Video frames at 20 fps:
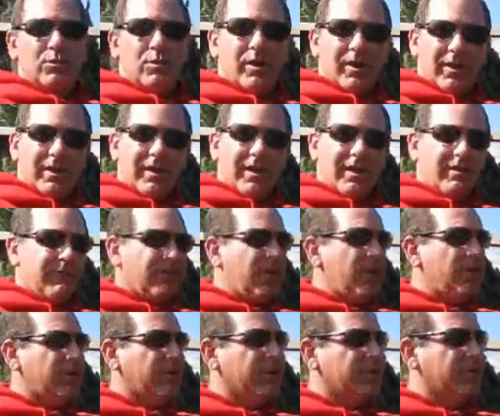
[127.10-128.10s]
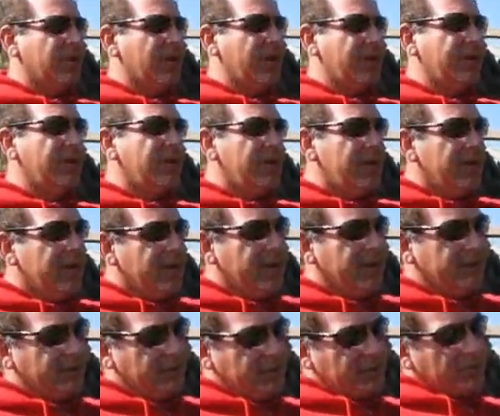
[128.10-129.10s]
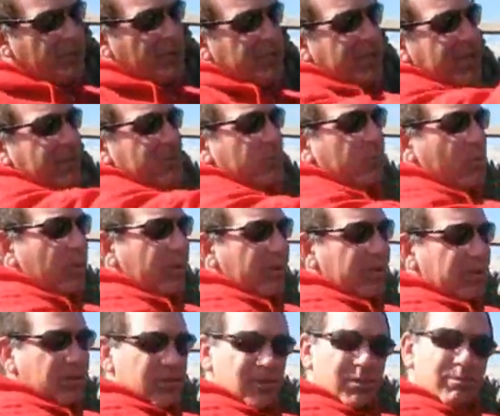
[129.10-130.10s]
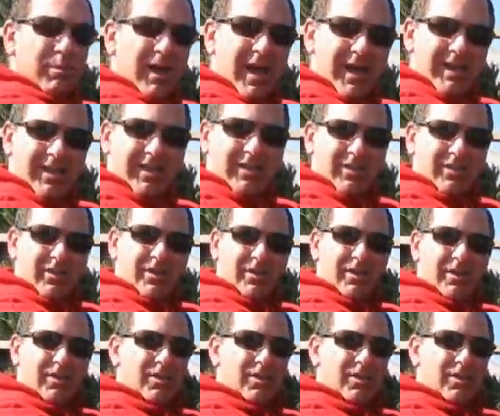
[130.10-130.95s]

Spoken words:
you want to kind of focus on. If the tree has one little spot here,